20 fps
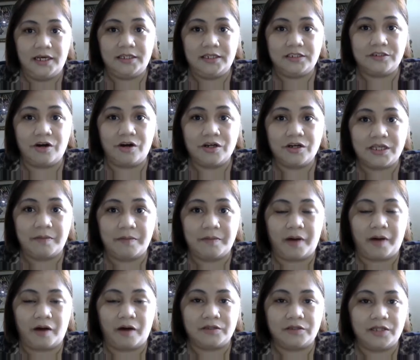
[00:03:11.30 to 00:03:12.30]
it talks
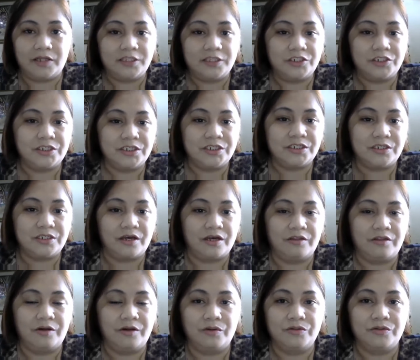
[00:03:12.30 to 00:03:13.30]
about not just
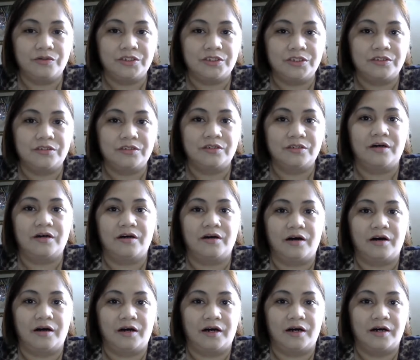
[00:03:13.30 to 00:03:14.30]
those
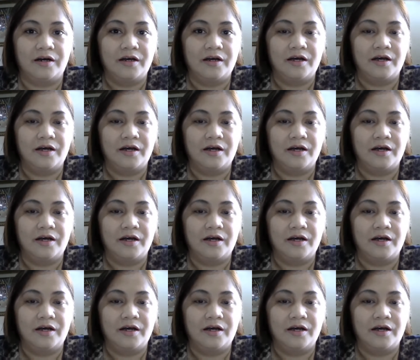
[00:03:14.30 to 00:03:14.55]
uh,